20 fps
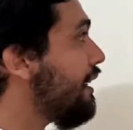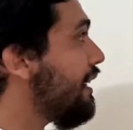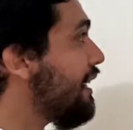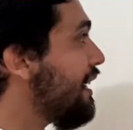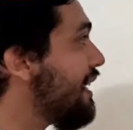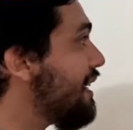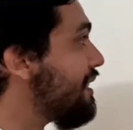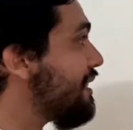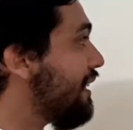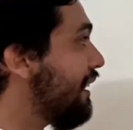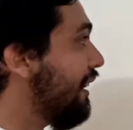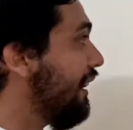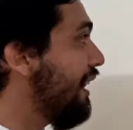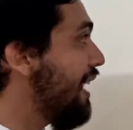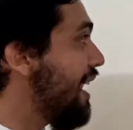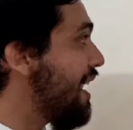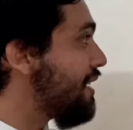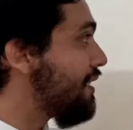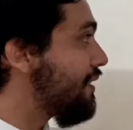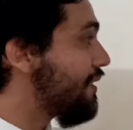is
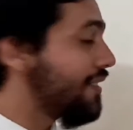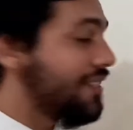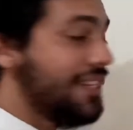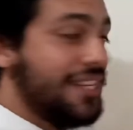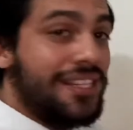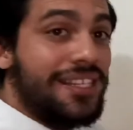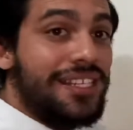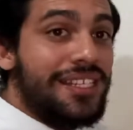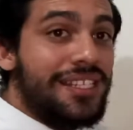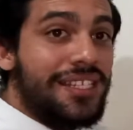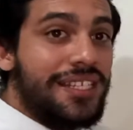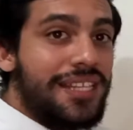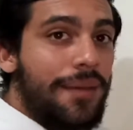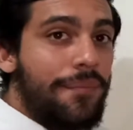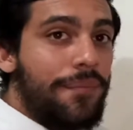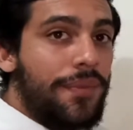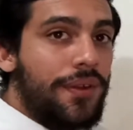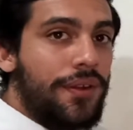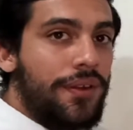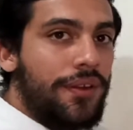less than this
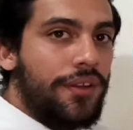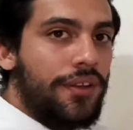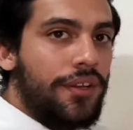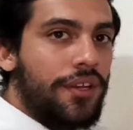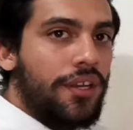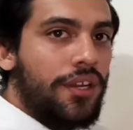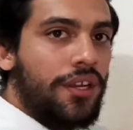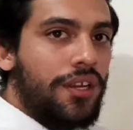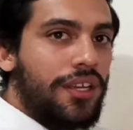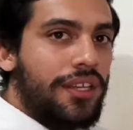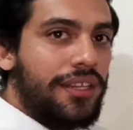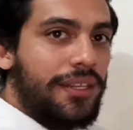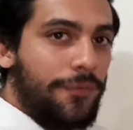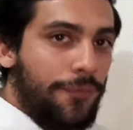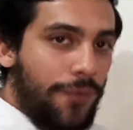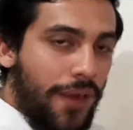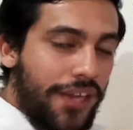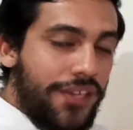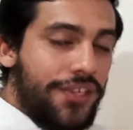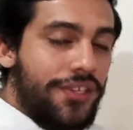number, the
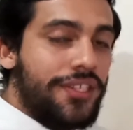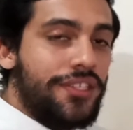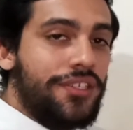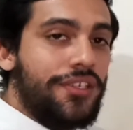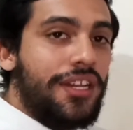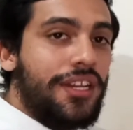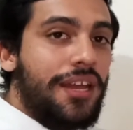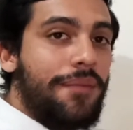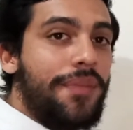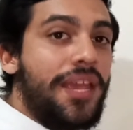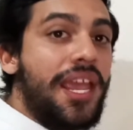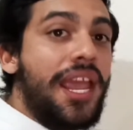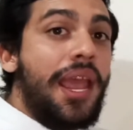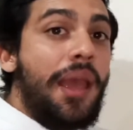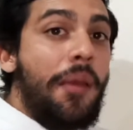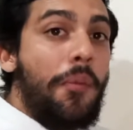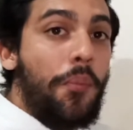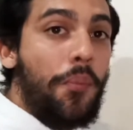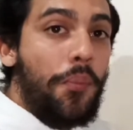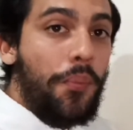fraction is going to
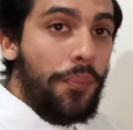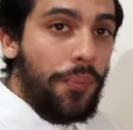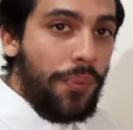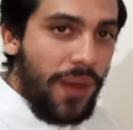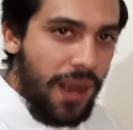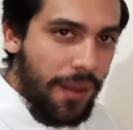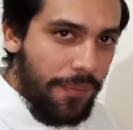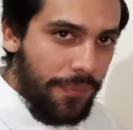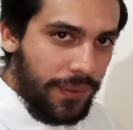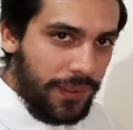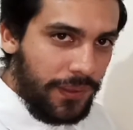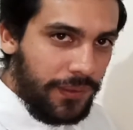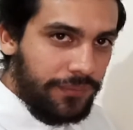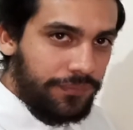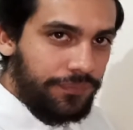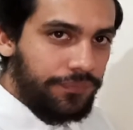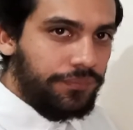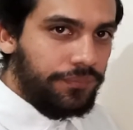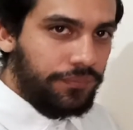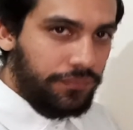be proper.
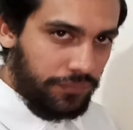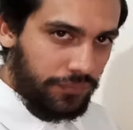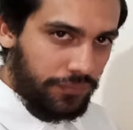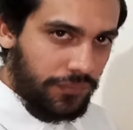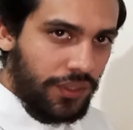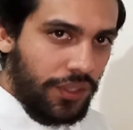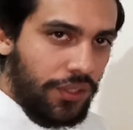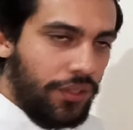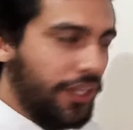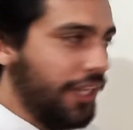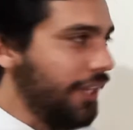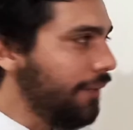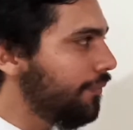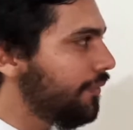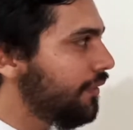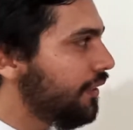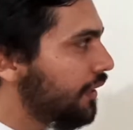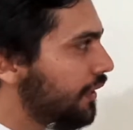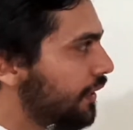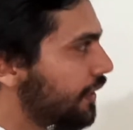
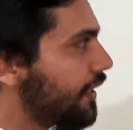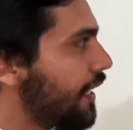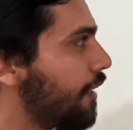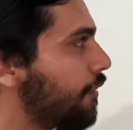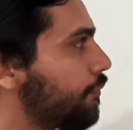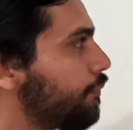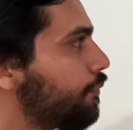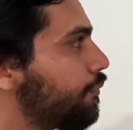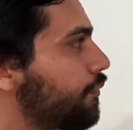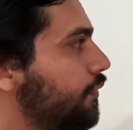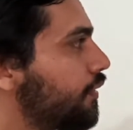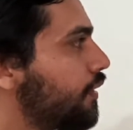Okay? Now,